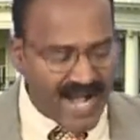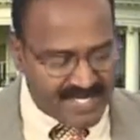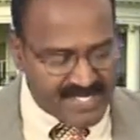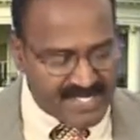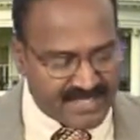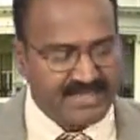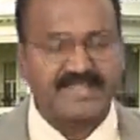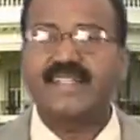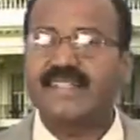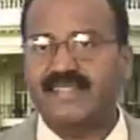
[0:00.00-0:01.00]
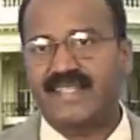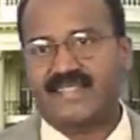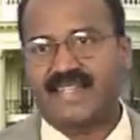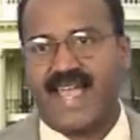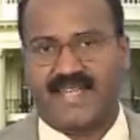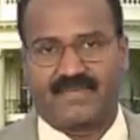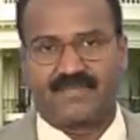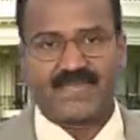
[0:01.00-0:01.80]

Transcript: addition 669.